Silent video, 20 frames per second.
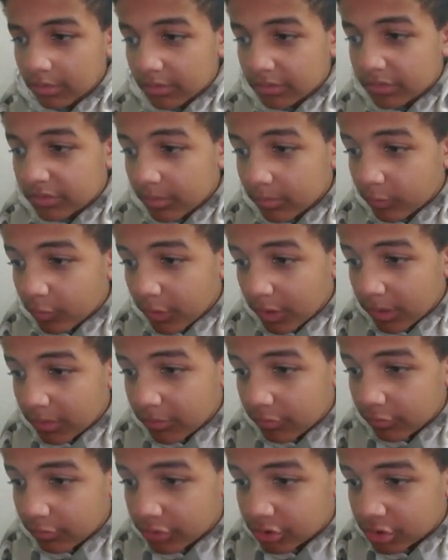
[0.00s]
Step
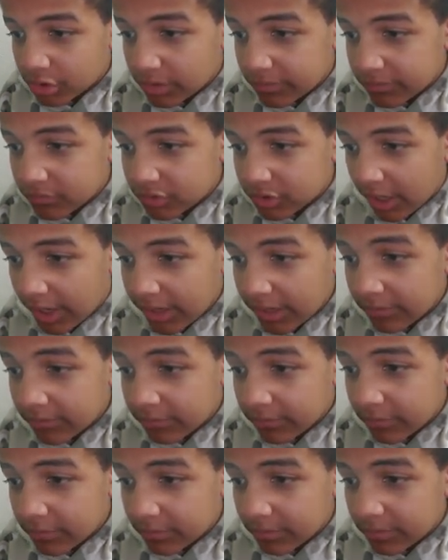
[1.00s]
one, retrieve
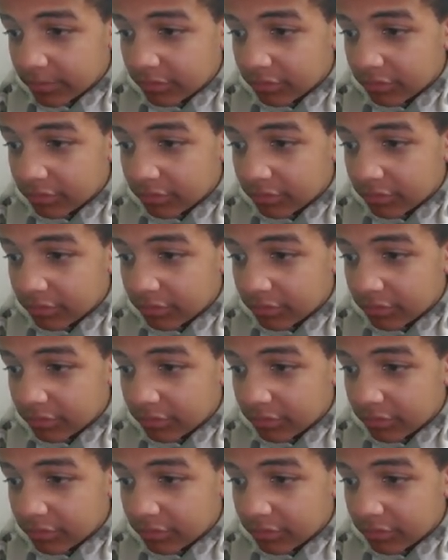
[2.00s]
giant from